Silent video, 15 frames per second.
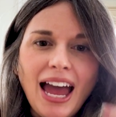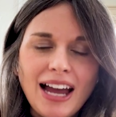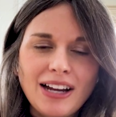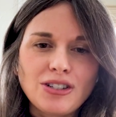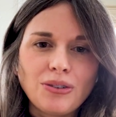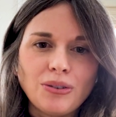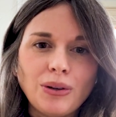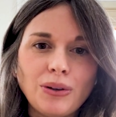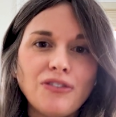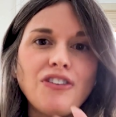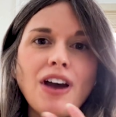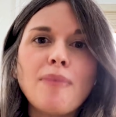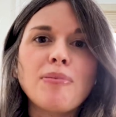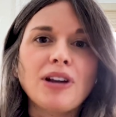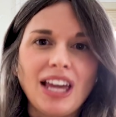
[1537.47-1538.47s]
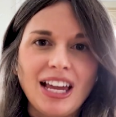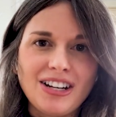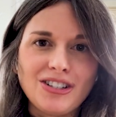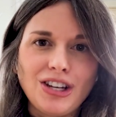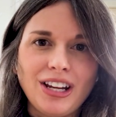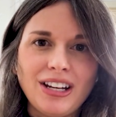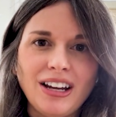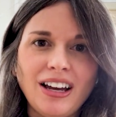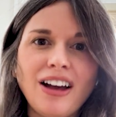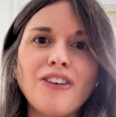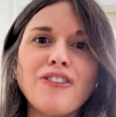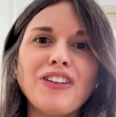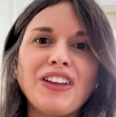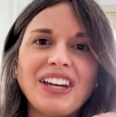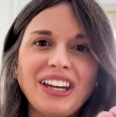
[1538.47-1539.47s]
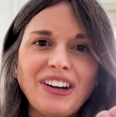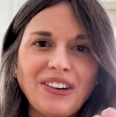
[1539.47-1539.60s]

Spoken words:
actual fabrication of like,